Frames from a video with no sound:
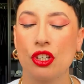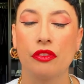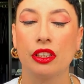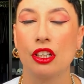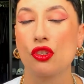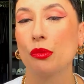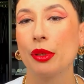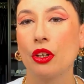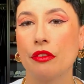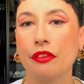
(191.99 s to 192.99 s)
I think they're
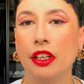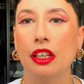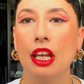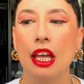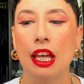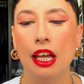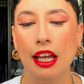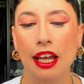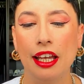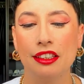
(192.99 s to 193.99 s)
super comfy
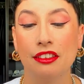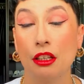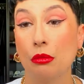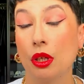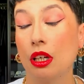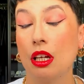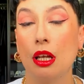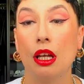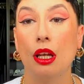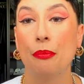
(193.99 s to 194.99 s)
and they were
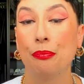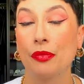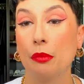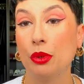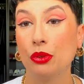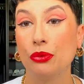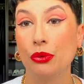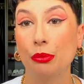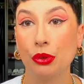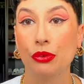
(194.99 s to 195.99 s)
um, a
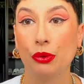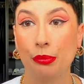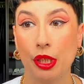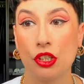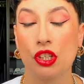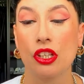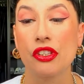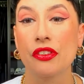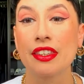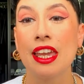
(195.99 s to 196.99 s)
beautiful, beautiful
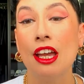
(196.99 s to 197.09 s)
purchase.